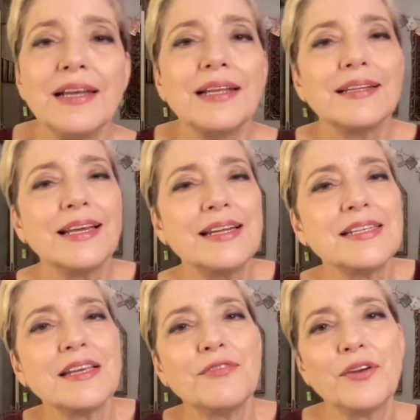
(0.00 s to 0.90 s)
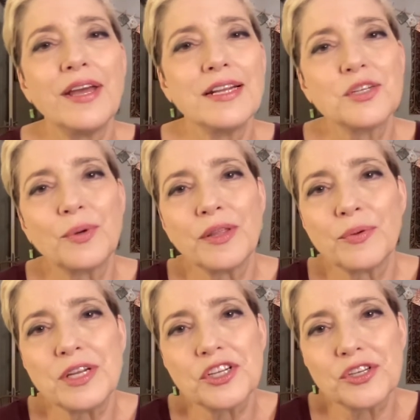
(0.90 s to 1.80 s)
Ladies, if your head is
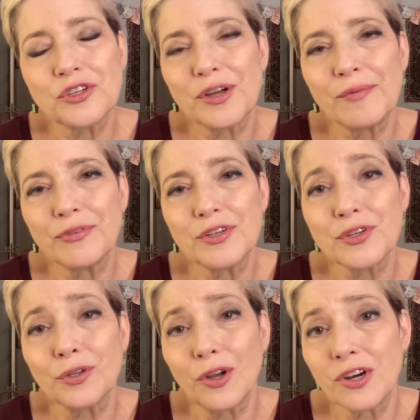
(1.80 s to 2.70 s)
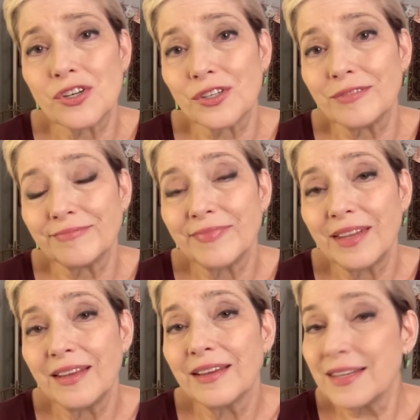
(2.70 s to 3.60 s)
23 inches circumference or larger,
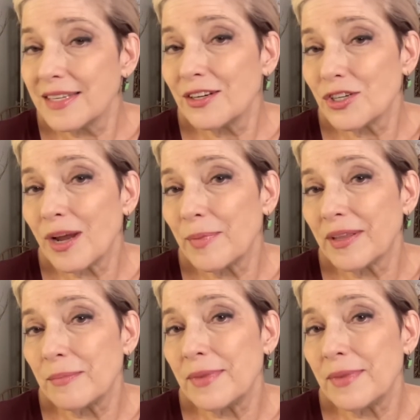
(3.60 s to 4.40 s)
consider shopping in the